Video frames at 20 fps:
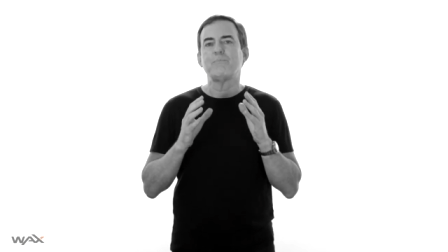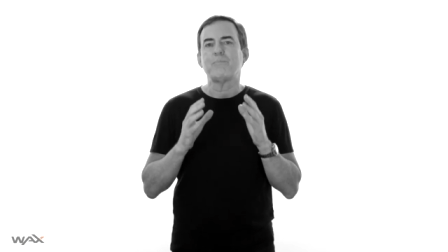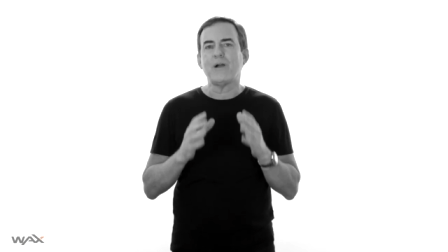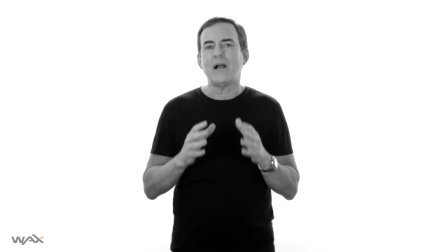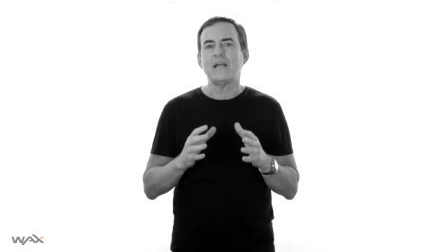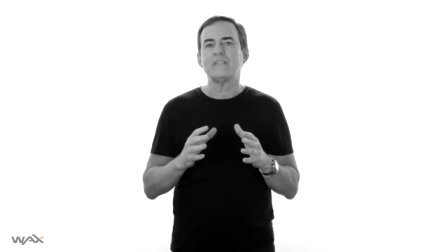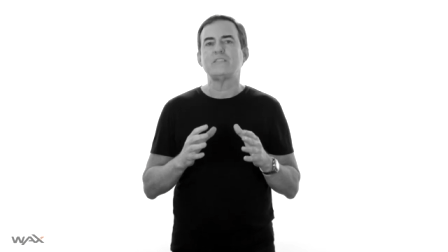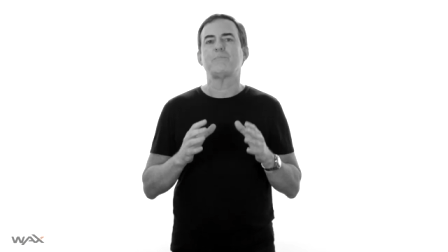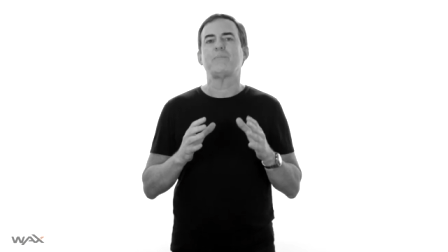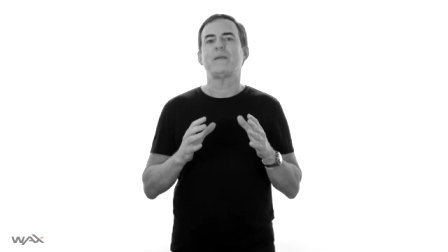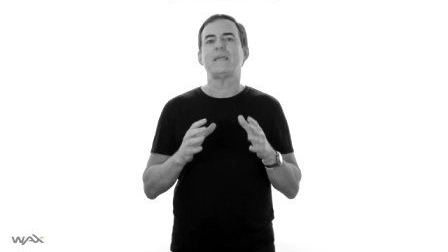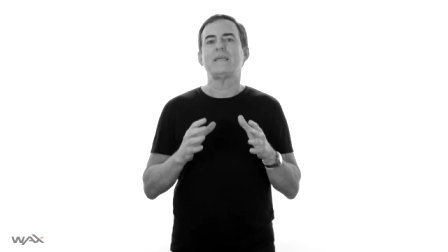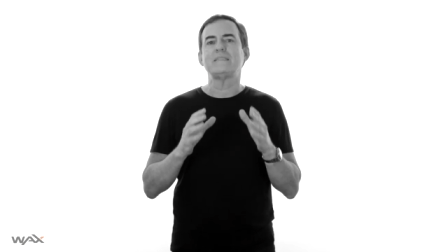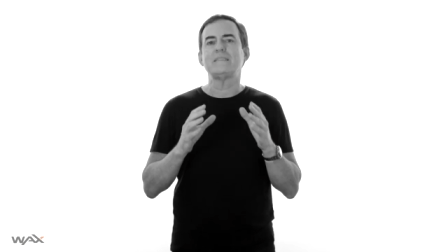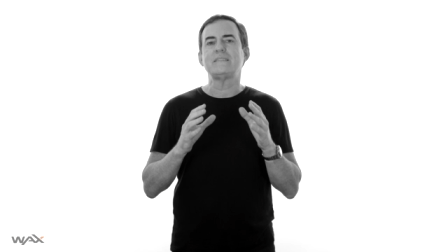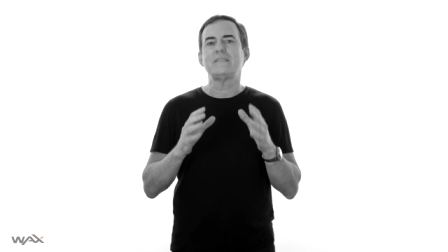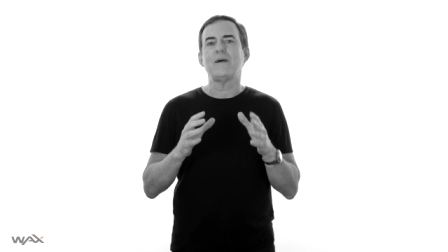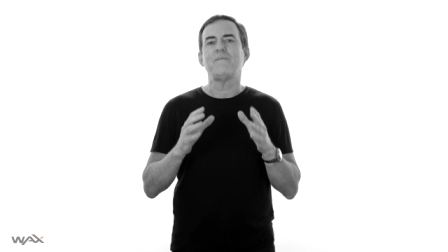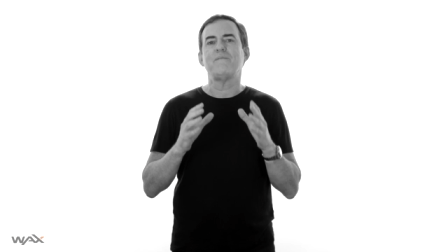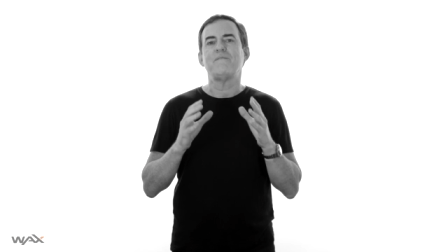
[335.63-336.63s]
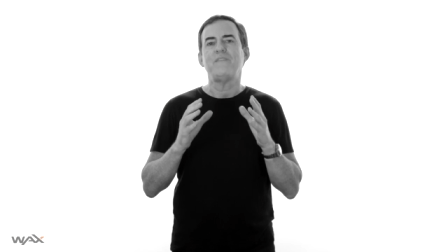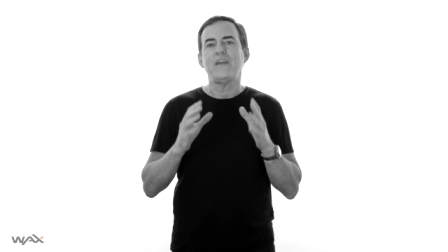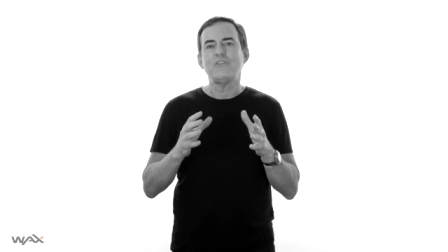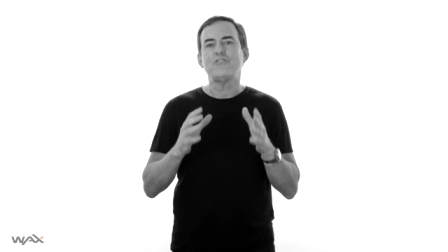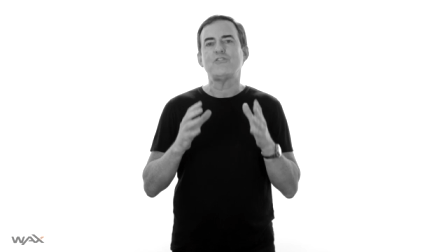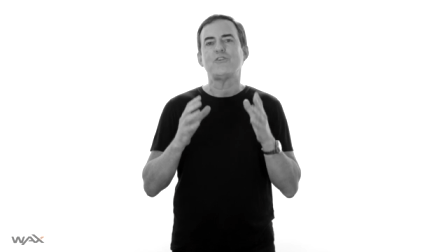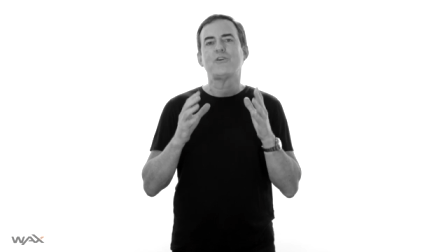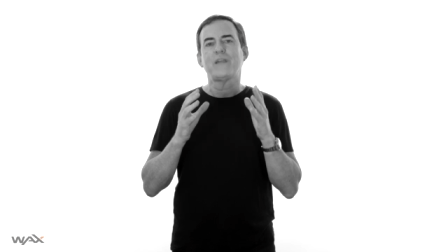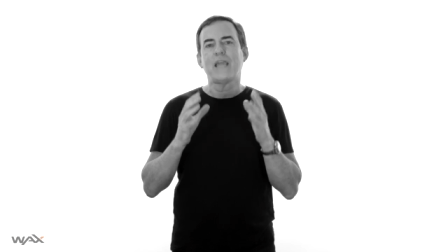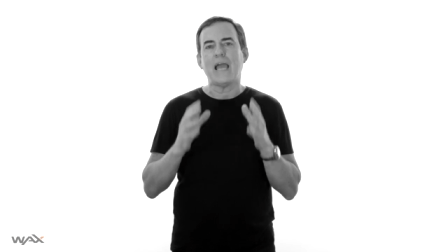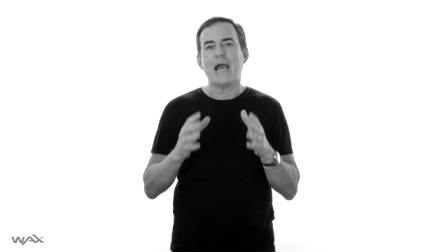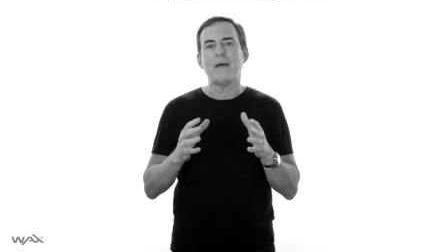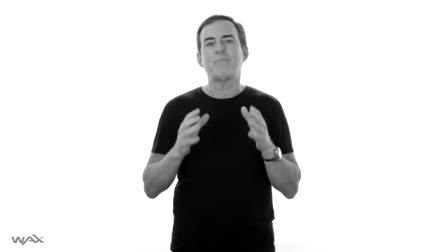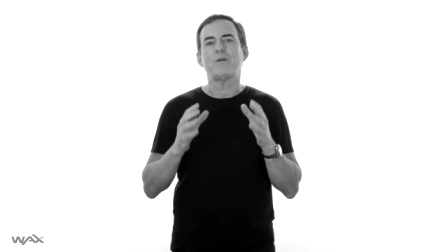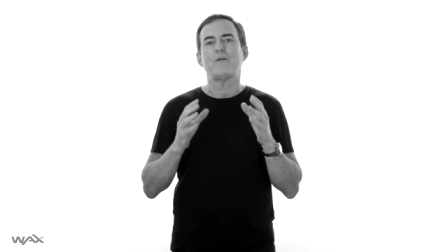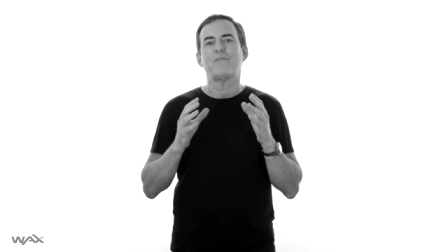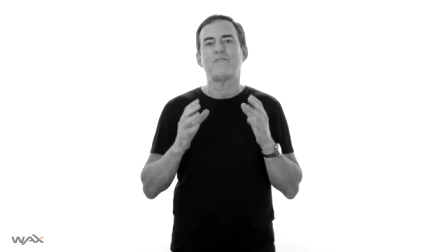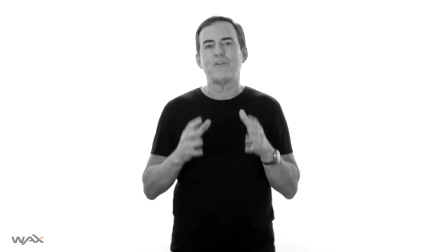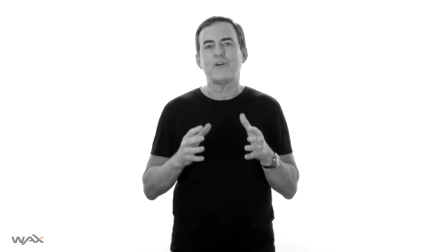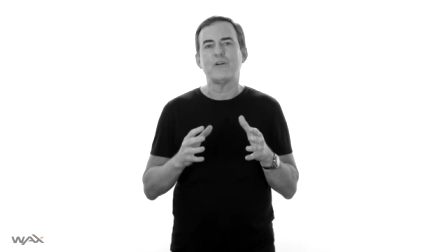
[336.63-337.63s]
project because some venture
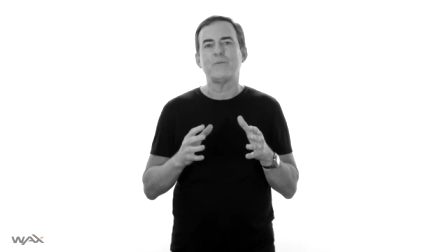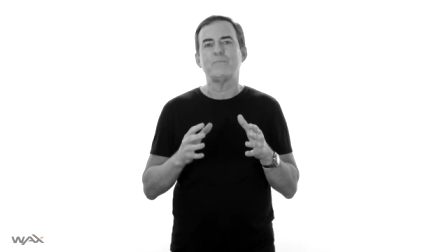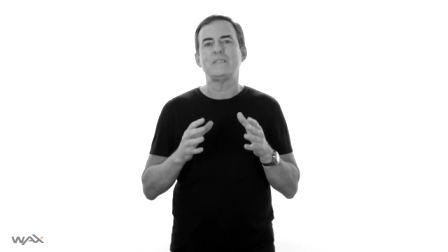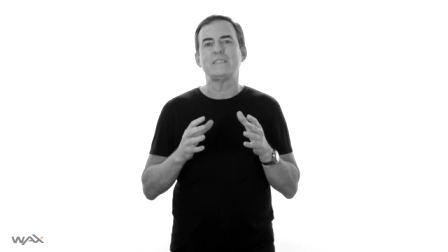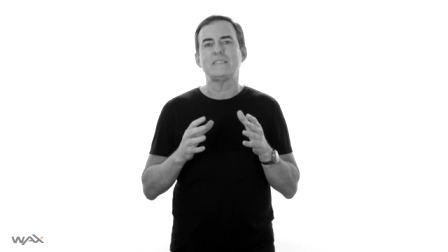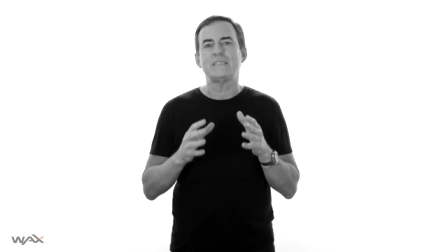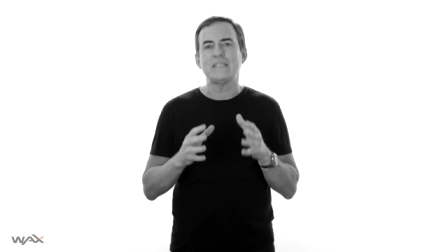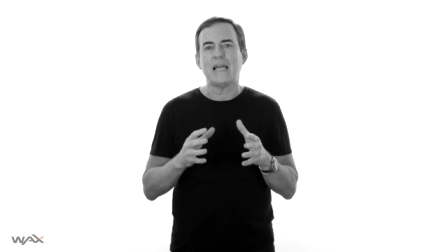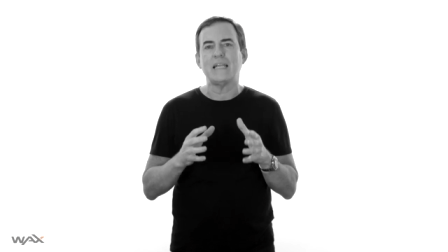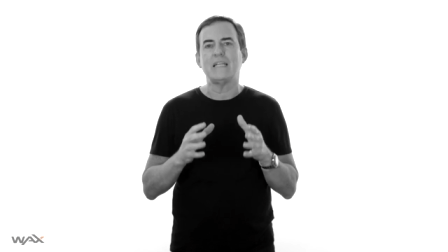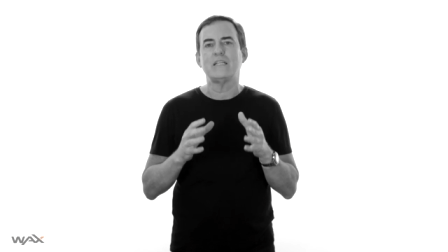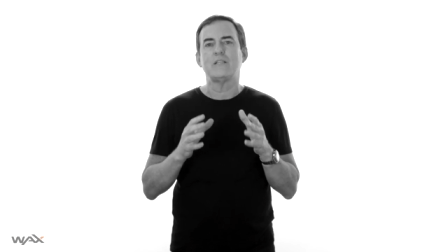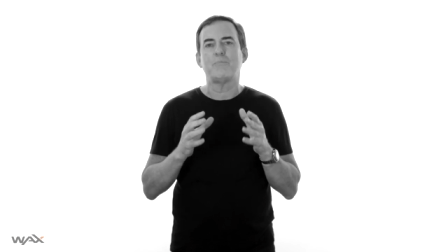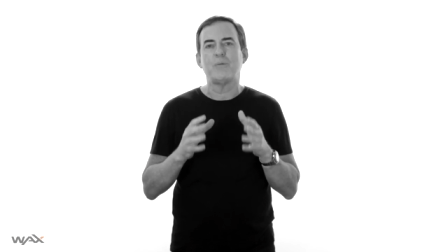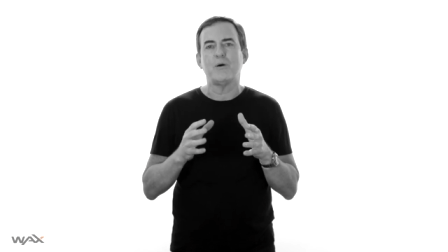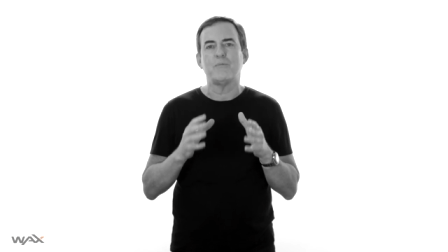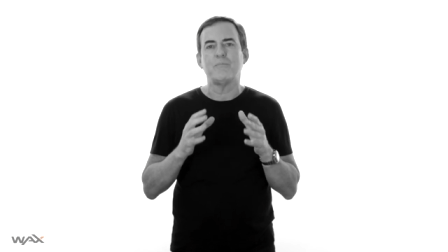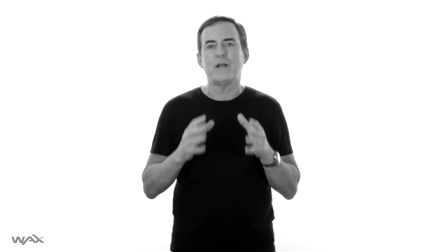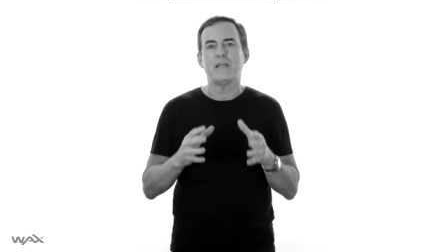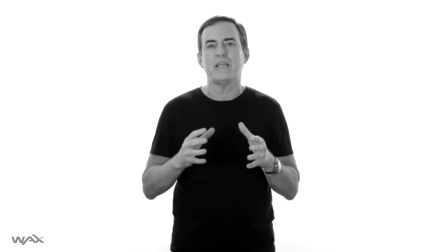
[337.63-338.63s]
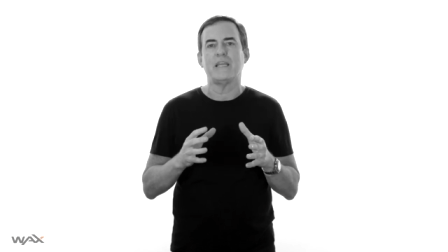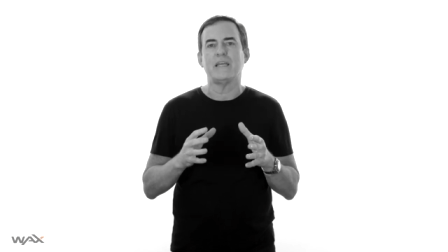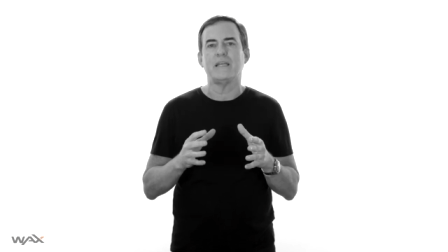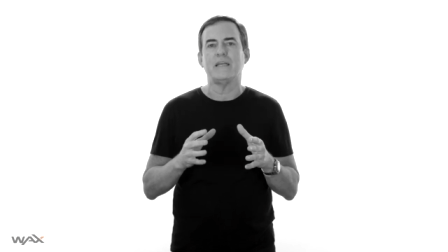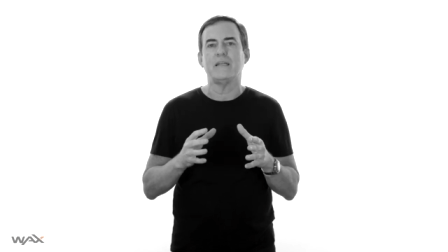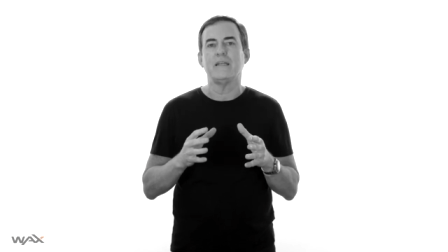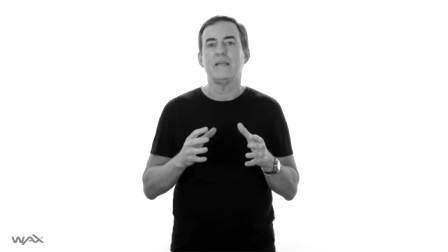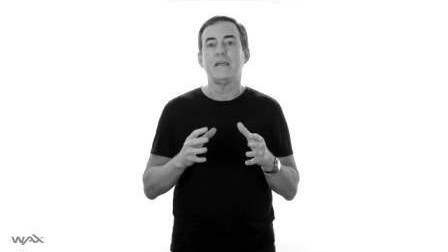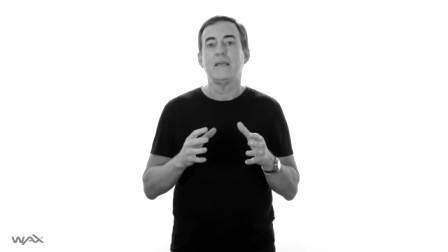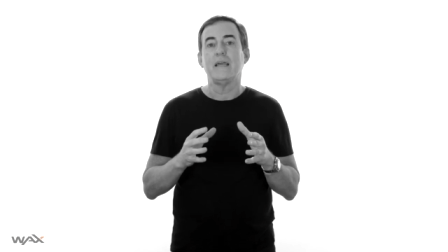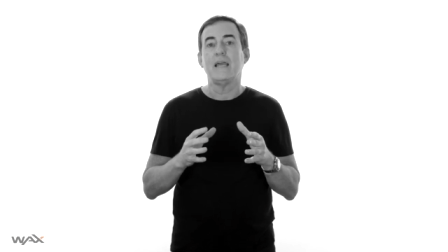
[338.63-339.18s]
capital firm decided to put money in it,